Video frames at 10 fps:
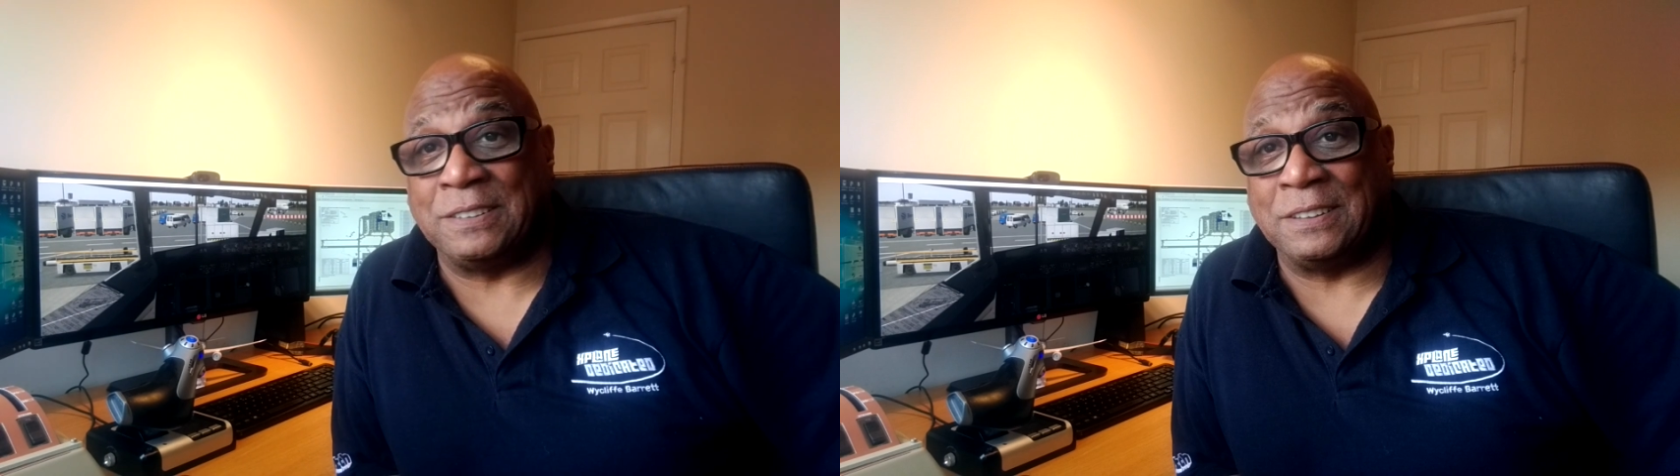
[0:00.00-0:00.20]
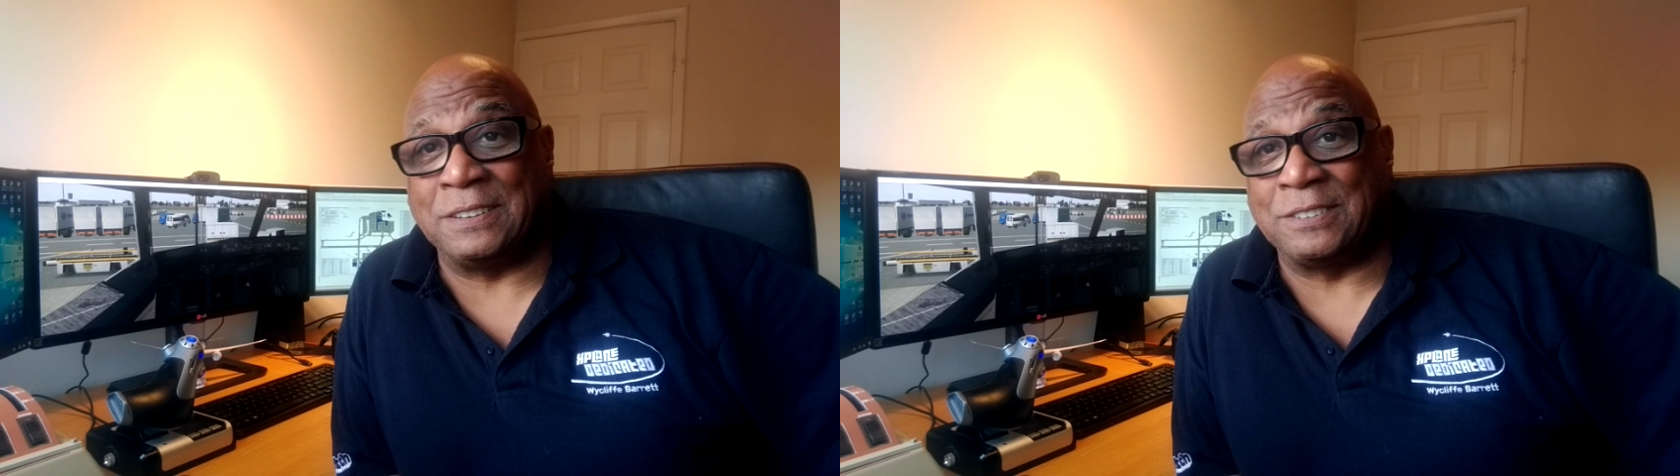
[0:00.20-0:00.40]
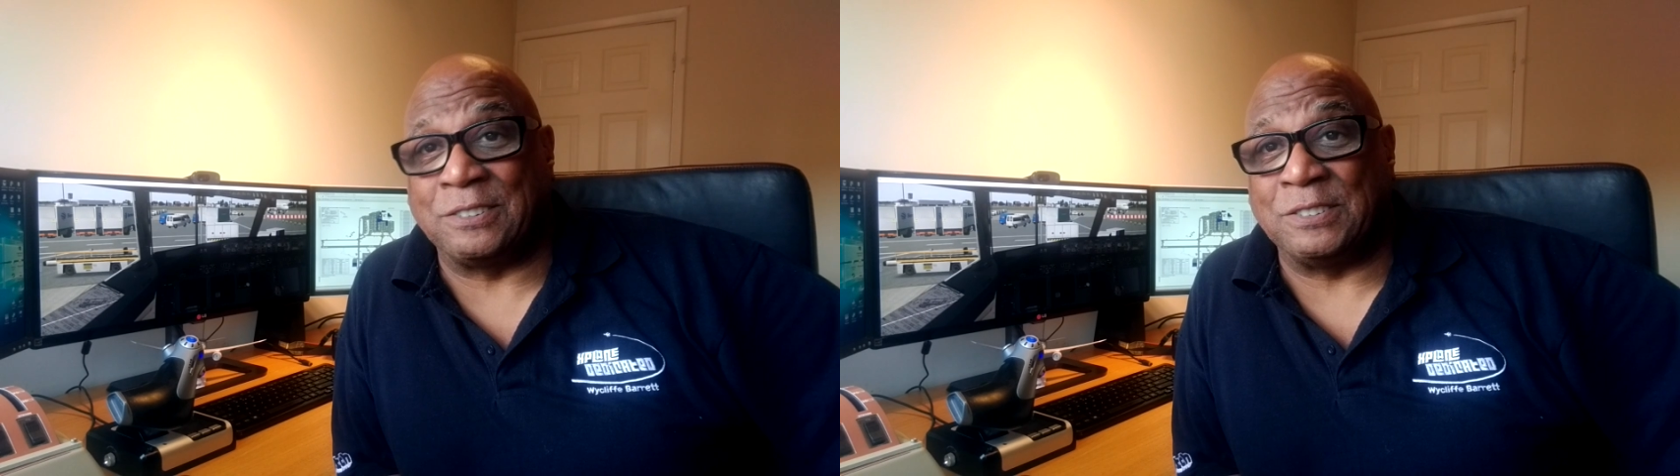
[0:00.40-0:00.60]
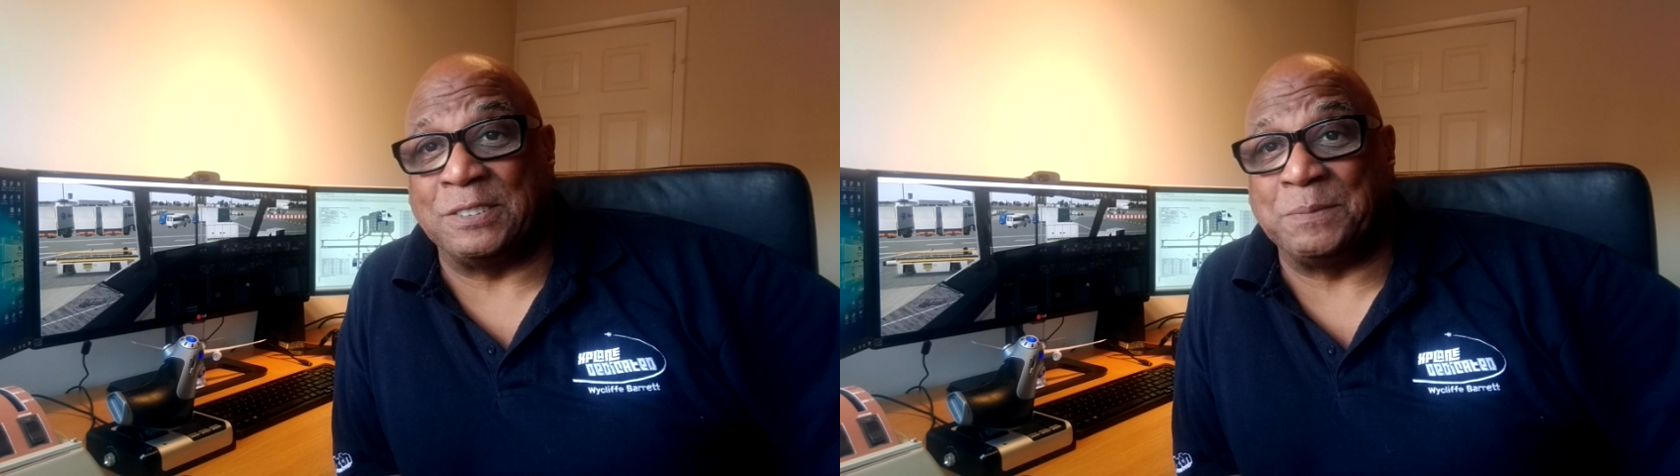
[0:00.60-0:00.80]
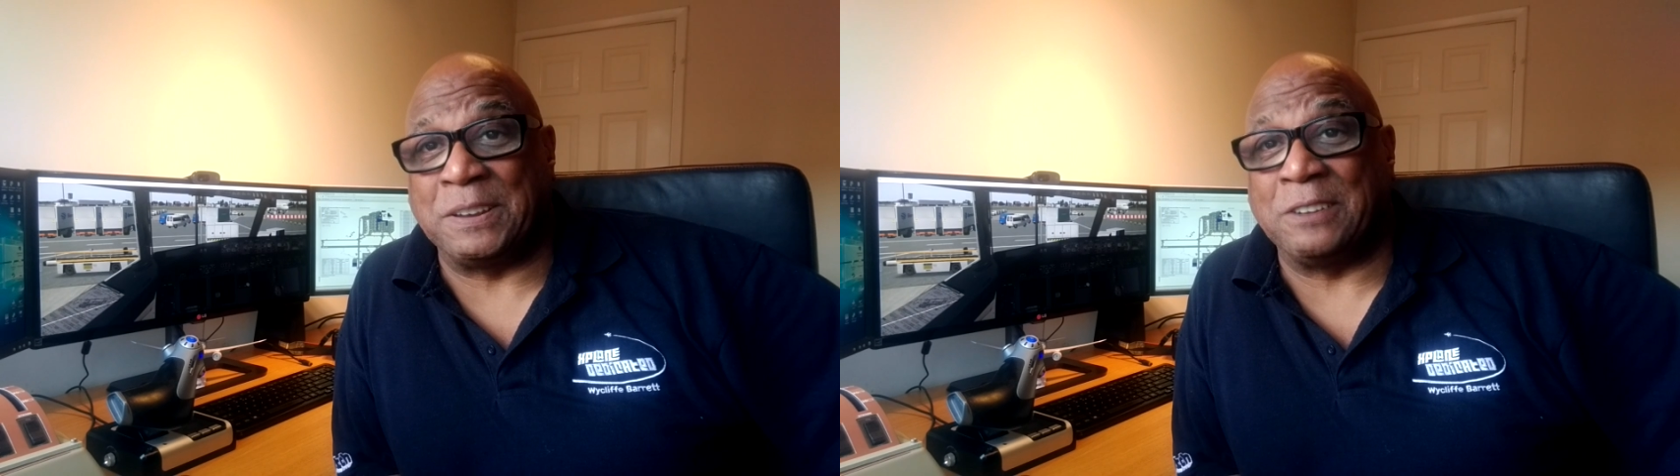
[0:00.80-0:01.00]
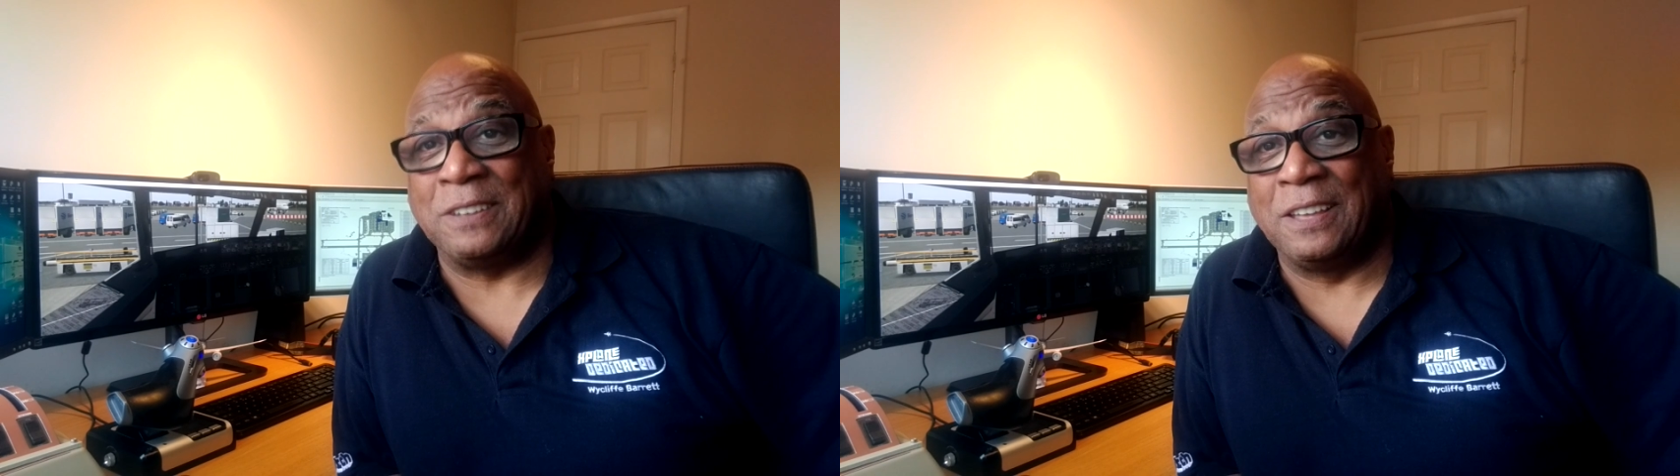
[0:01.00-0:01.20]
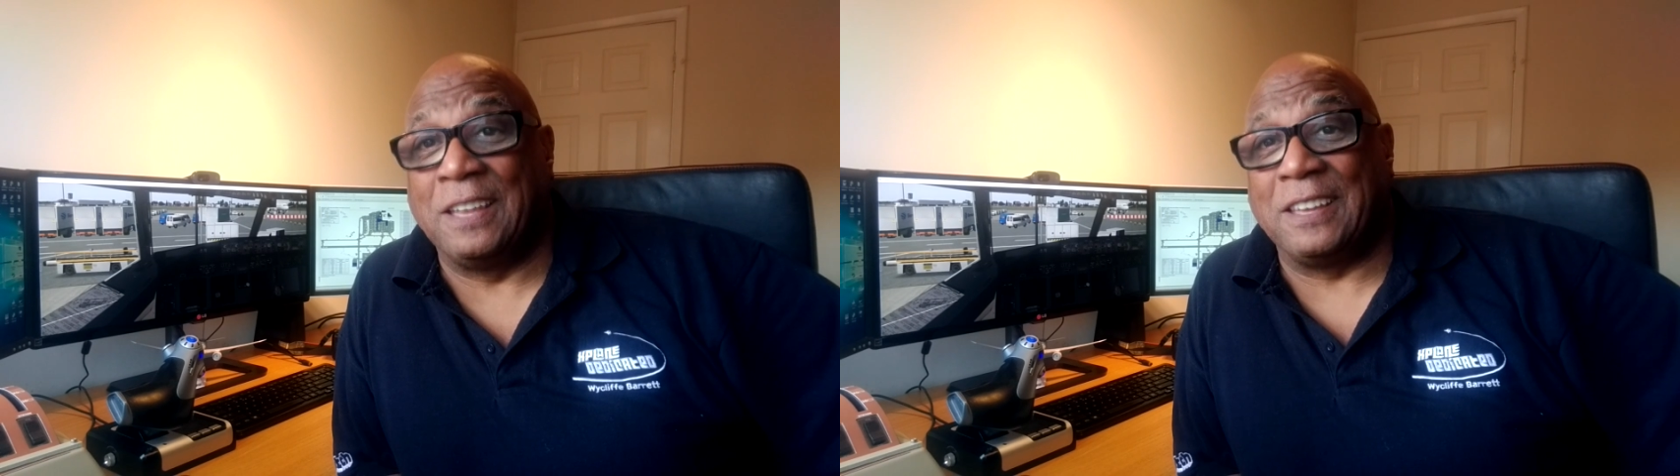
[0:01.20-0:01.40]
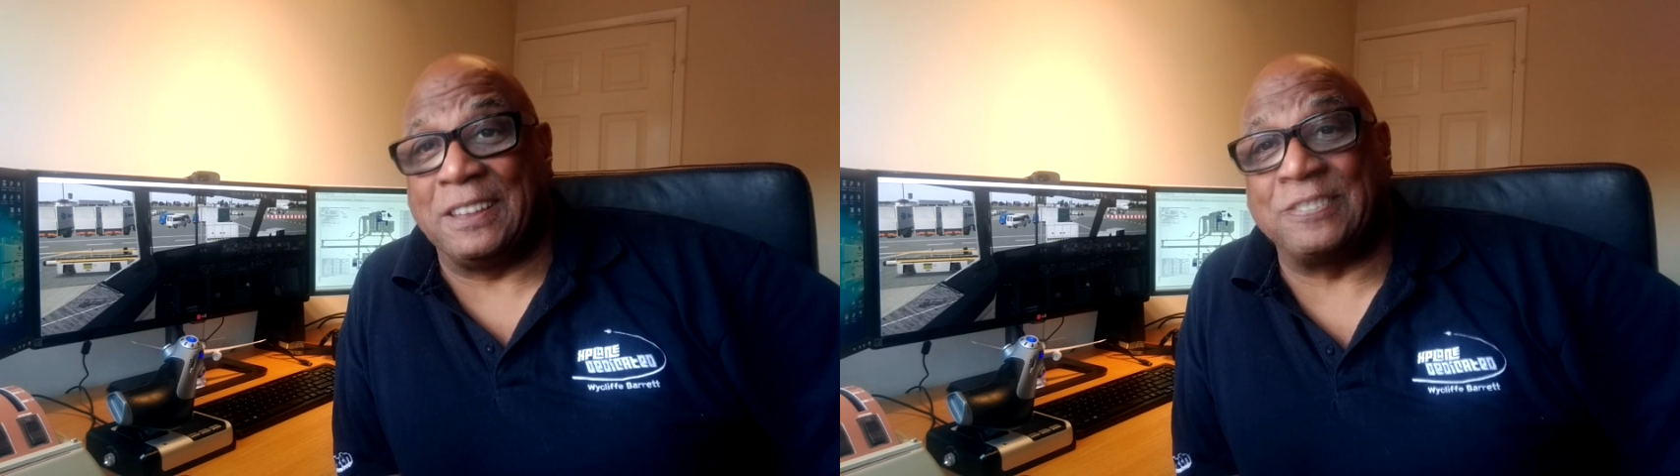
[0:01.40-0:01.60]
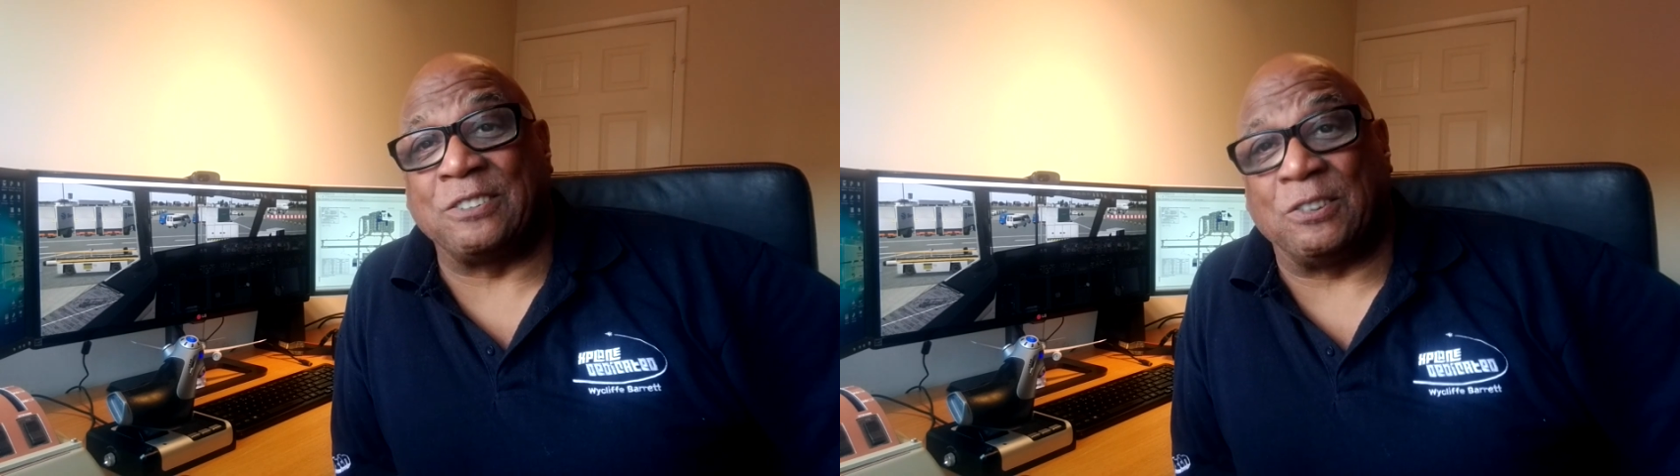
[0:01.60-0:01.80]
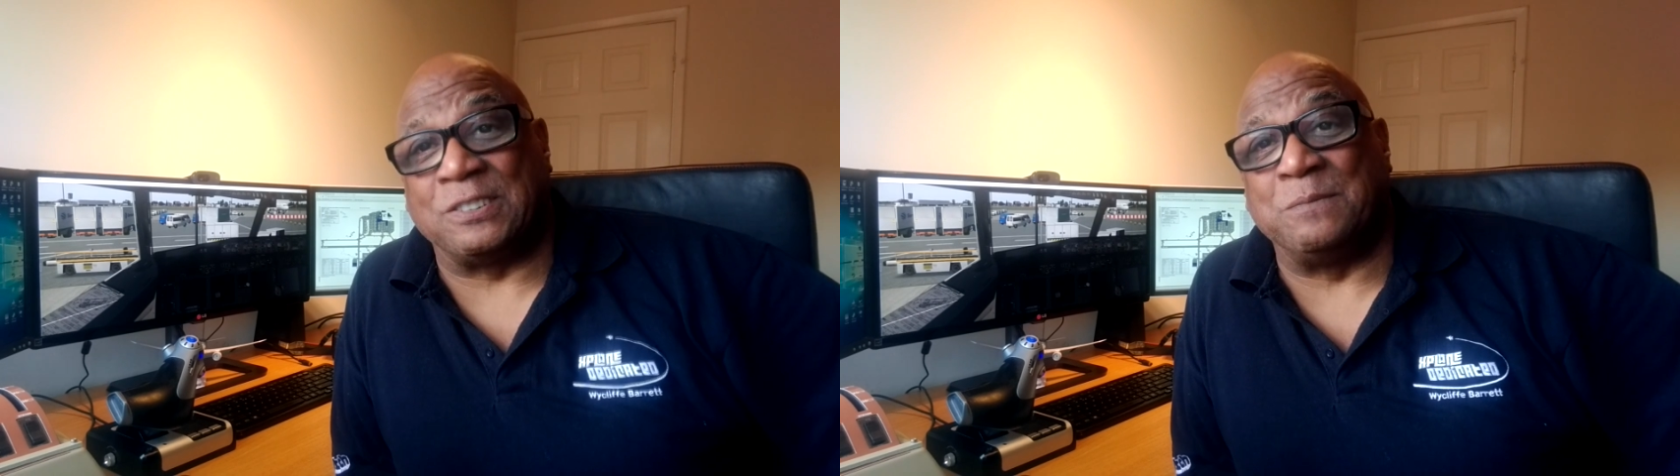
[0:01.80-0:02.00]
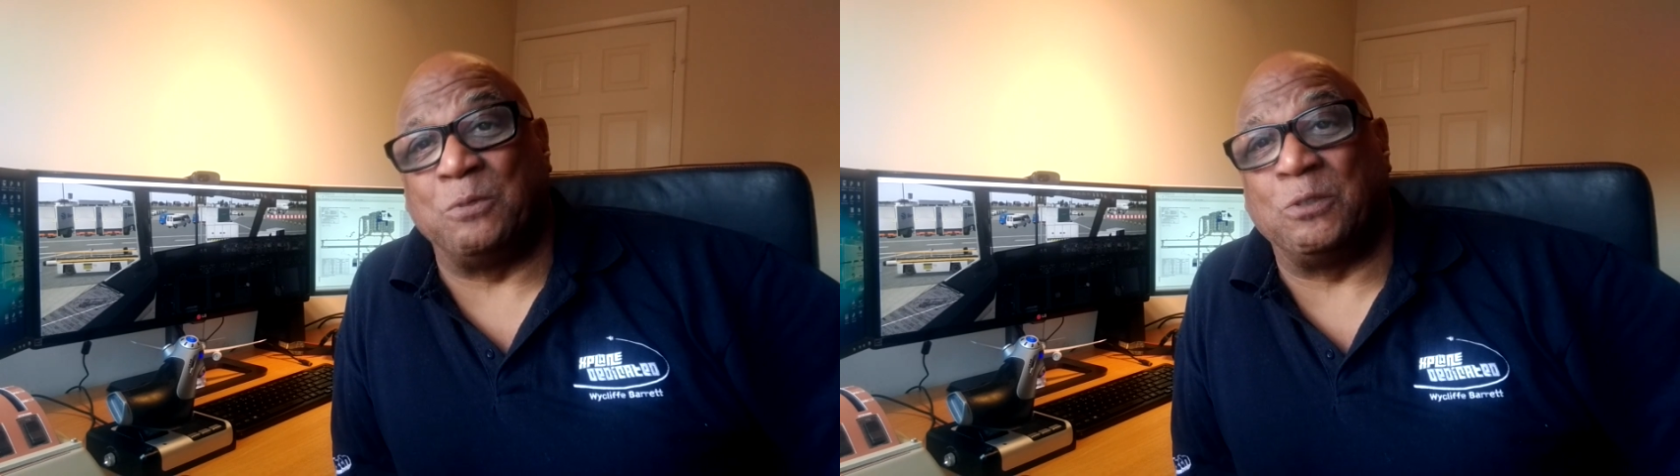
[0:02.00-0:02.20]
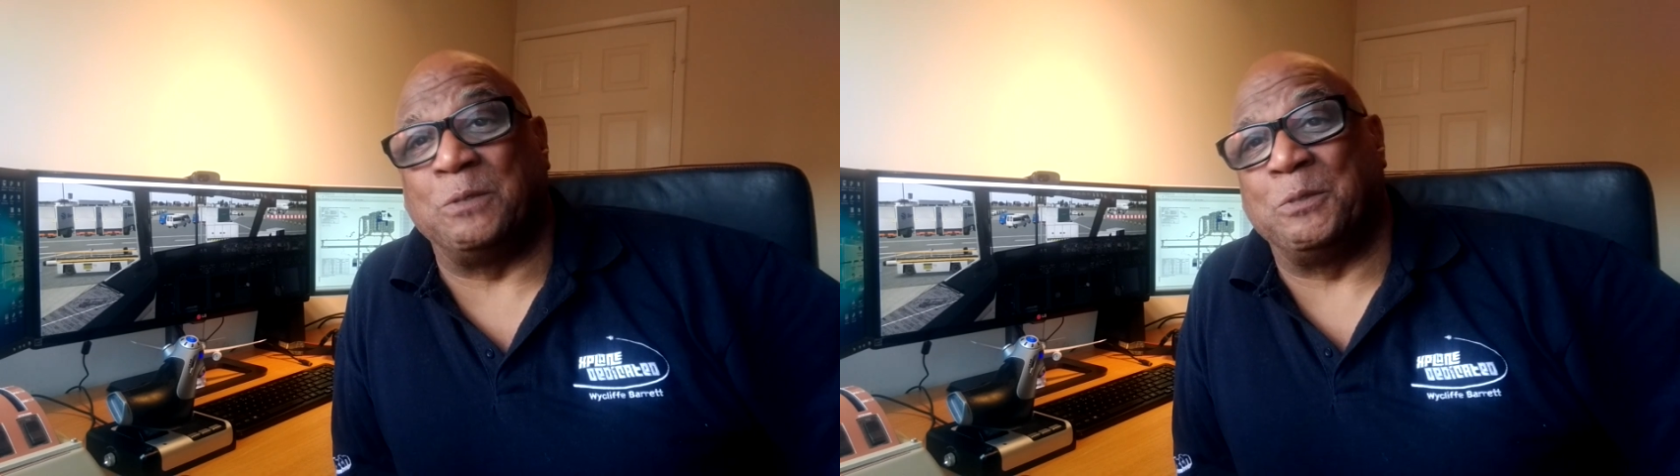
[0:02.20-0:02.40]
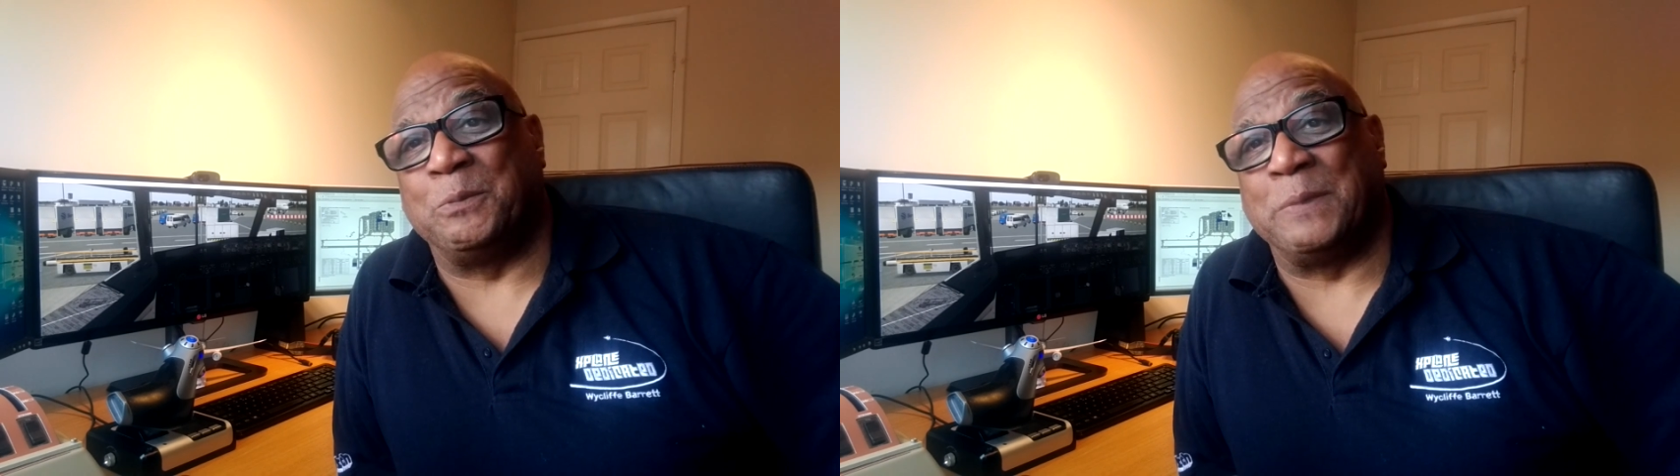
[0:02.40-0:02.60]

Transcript: things because it's costing more and more